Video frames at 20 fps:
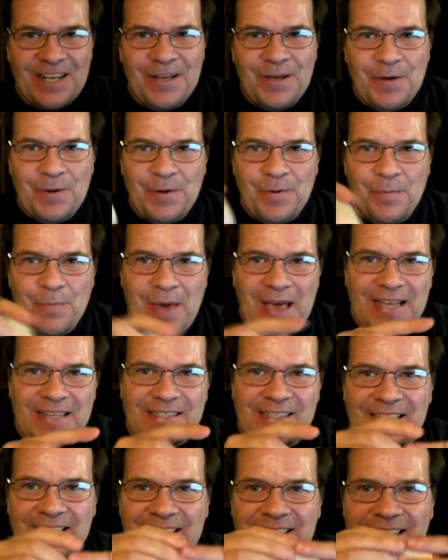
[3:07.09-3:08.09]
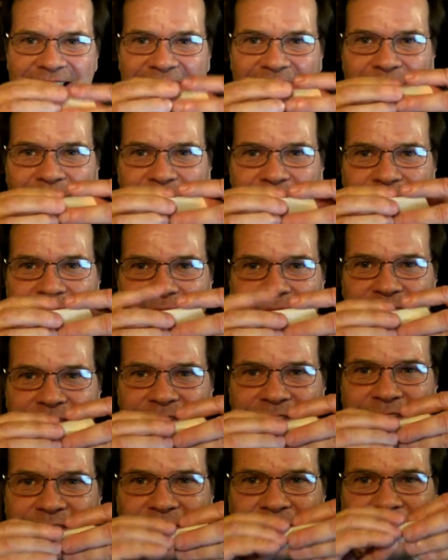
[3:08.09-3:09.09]
masking tape
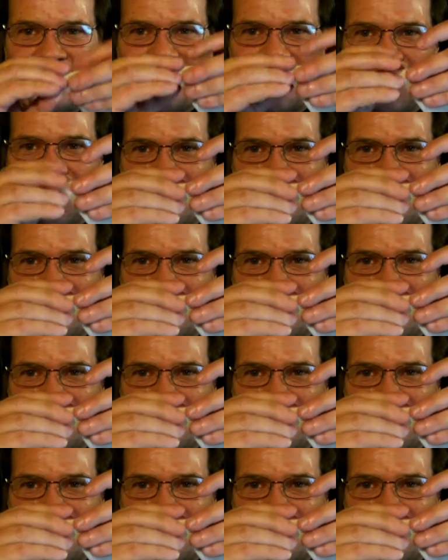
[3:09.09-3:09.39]
cylinder